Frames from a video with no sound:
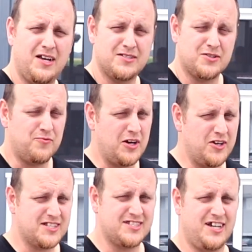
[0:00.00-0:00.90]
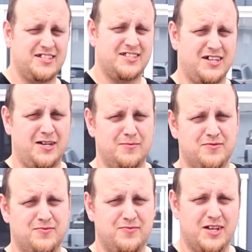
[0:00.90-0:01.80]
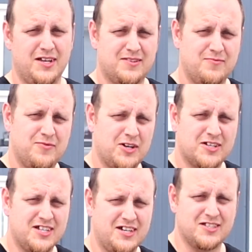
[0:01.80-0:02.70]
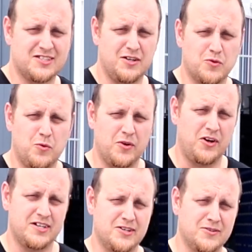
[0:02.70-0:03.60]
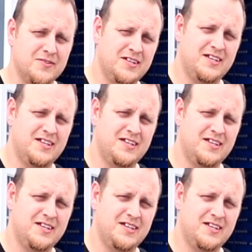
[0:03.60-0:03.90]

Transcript: So very exciting times, very exciting stuff going on here